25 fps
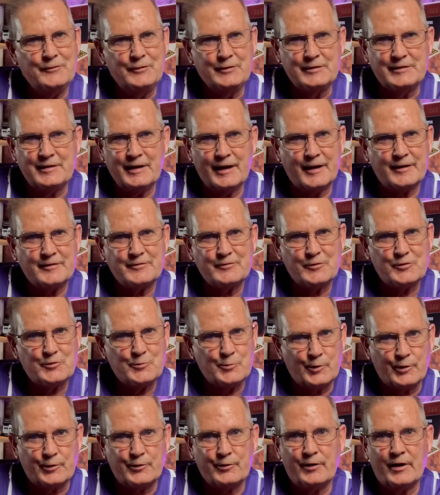in Texas
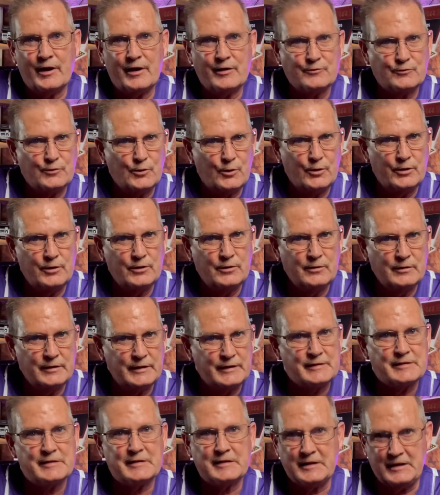where Crown Royal
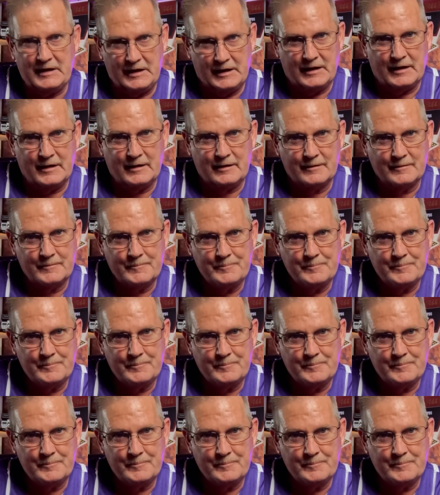is king.